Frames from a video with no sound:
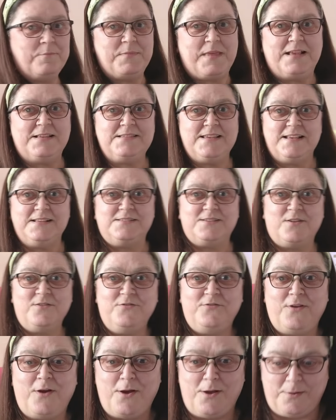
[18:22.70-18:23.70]
That's it so
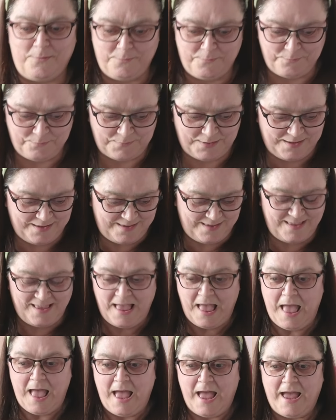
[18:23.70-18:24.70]
far.
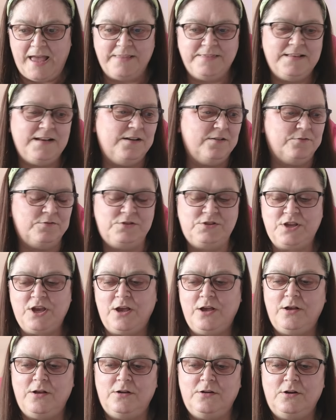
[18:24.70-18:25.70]
And the little
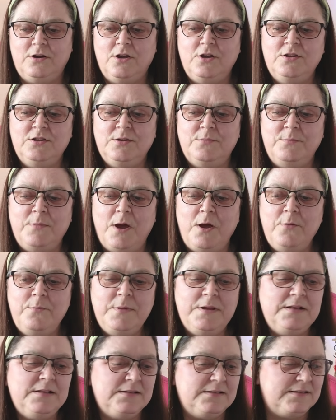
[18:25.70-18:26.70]
turtle at the
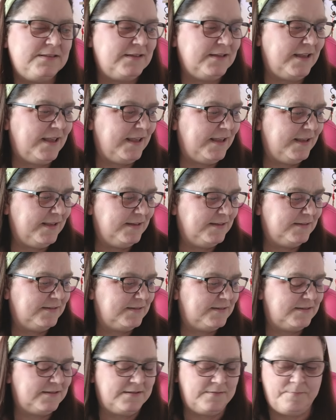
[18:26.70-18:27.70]
moment
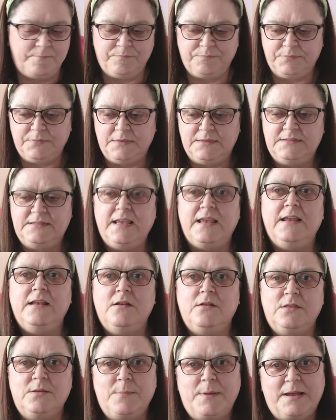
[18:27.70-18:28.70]
is sitting
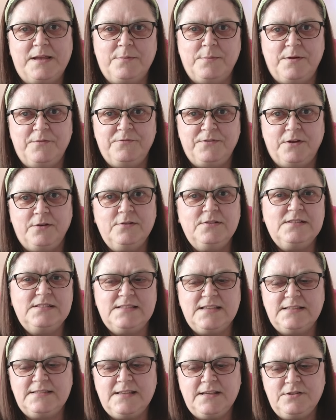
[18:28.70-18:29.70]
on the back of my phone
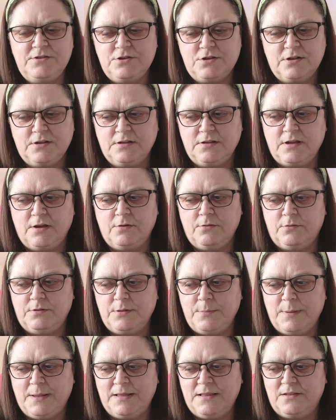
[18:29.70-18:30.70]
because it says you can go on
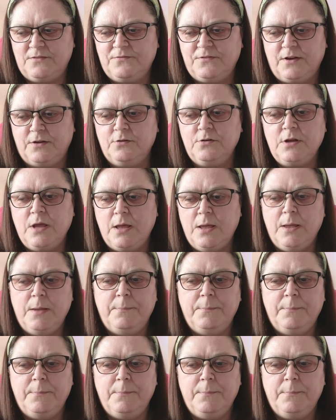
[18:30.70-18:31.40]
the back of the phone,